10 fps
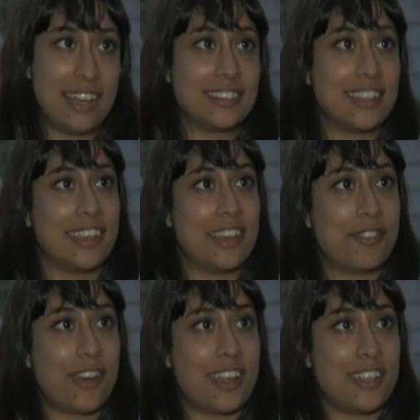asking
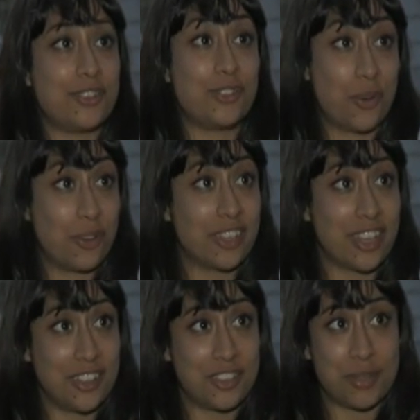if I had sold
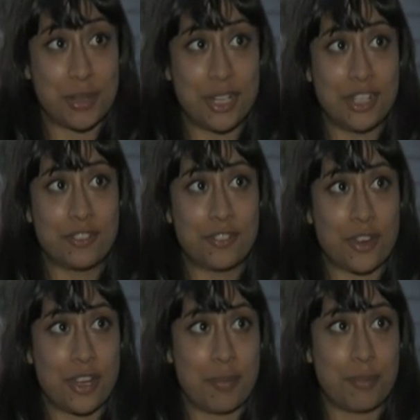any of my work
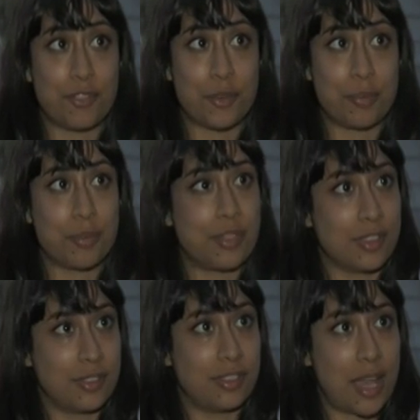for, um, from
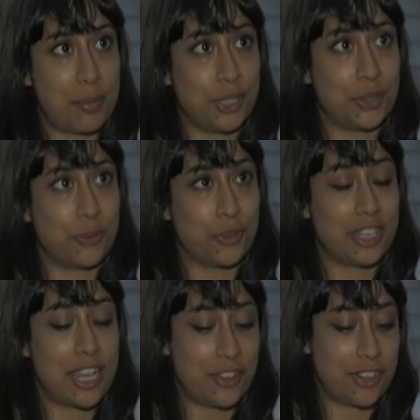the library
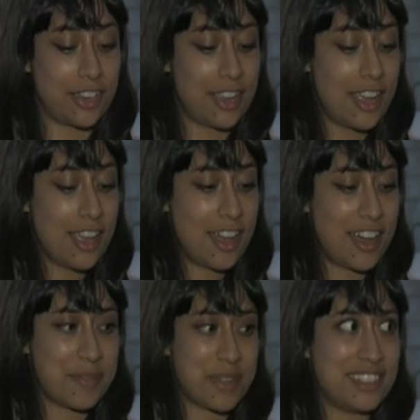coordinator,
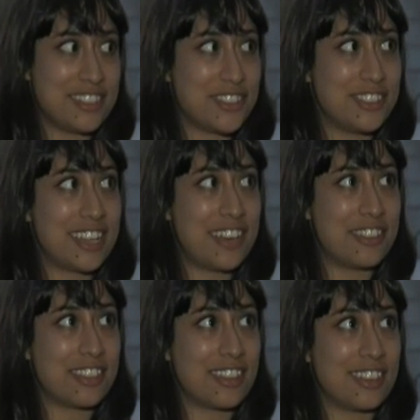um, and it turned
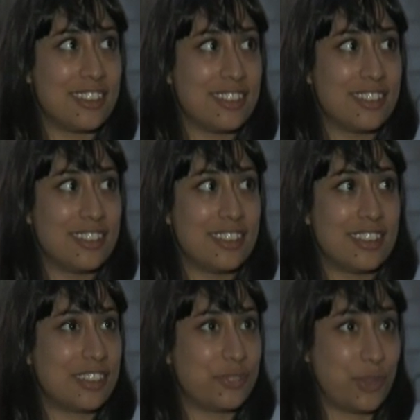out that
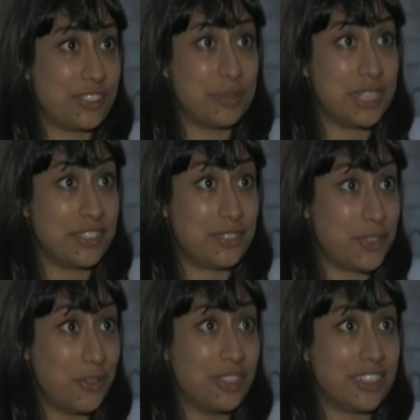well, somebody had
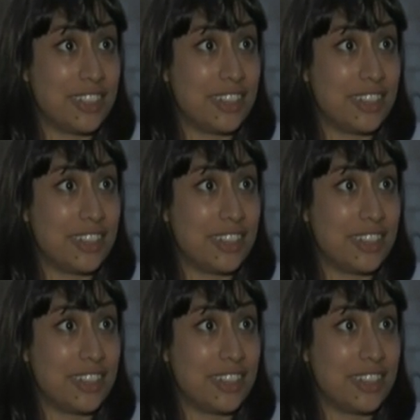stolen